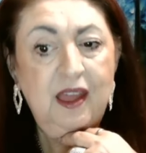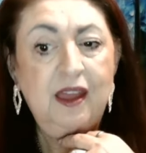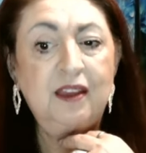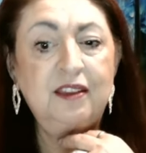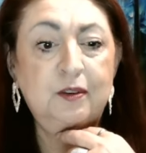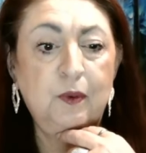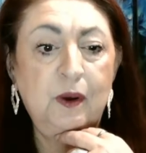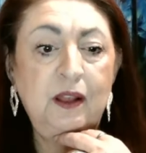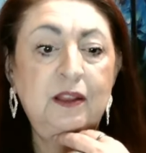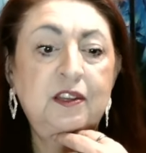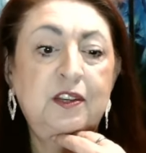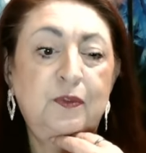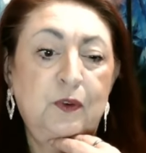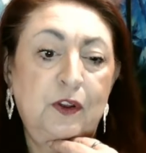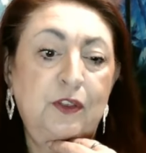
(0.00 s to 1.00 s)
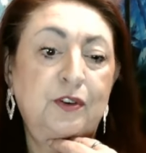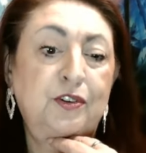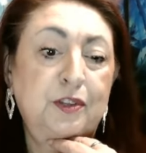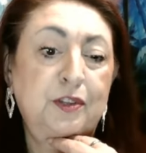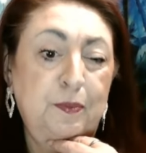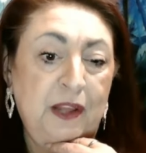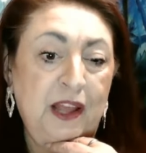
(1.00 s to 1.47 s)
as well as for their
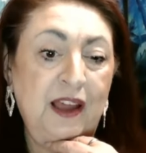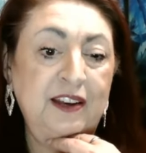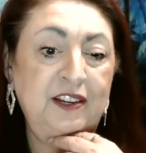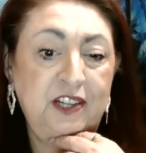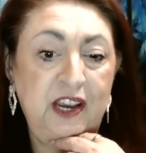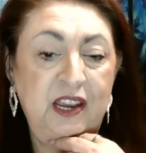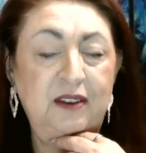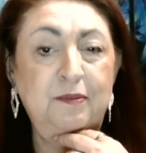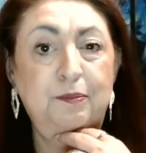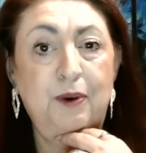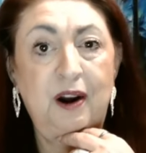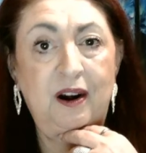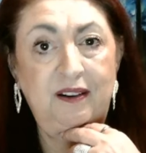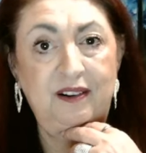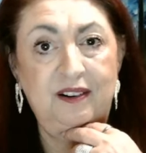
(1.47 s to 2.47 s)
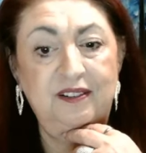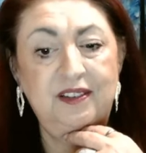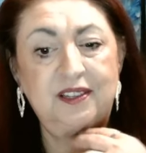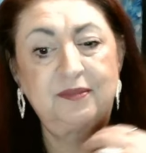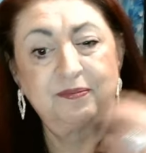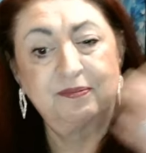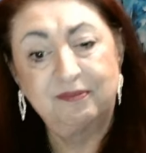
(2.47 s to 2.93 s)
supply chain
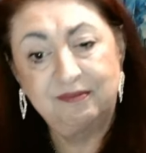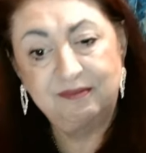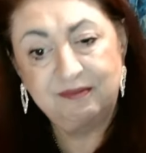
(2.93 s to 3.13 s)
partners.